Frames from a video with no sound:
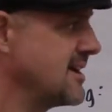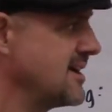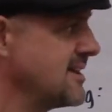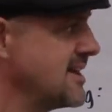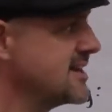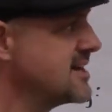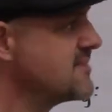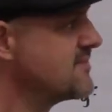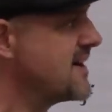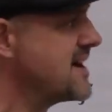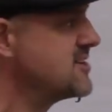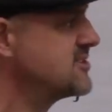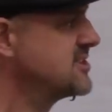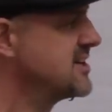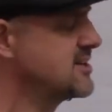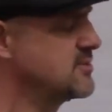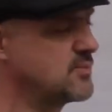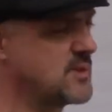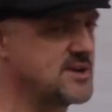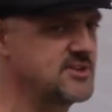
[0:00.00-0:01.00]
Like if I
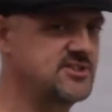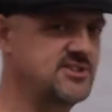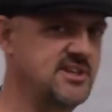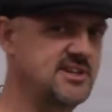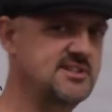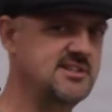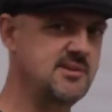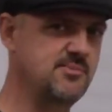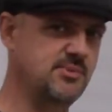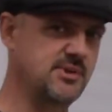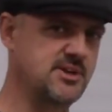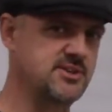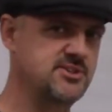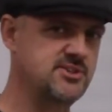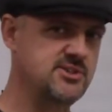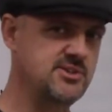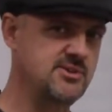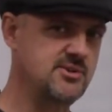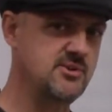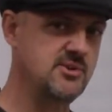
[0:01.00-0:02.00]
said, what's 60 plus
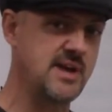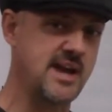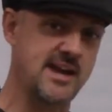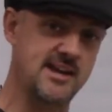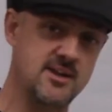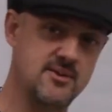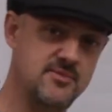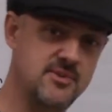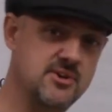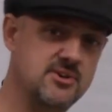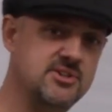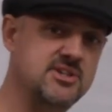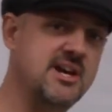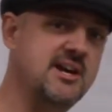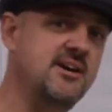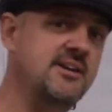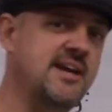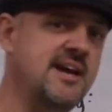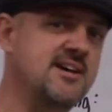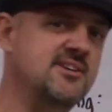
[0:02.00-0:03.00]
2? And if your
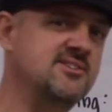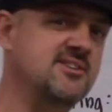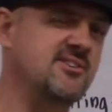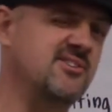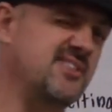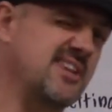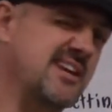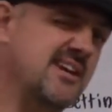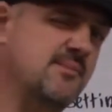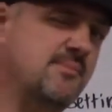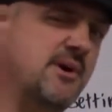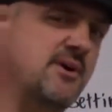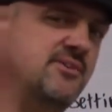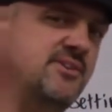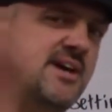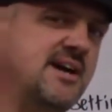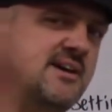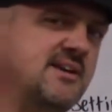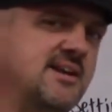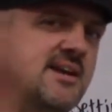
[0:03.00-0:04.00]
child has to think about
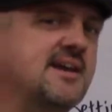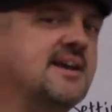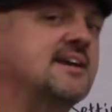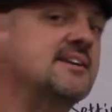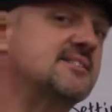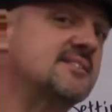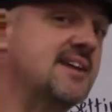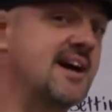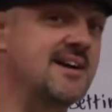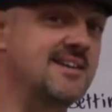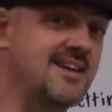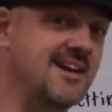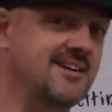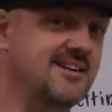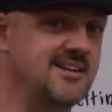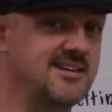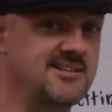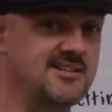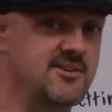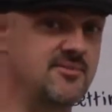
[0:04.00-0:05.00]
that, it's not yet
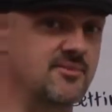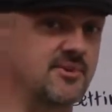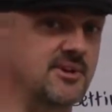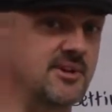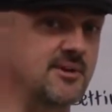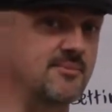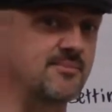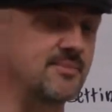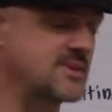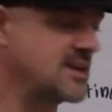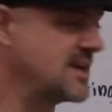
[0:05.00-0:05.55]
easy for them.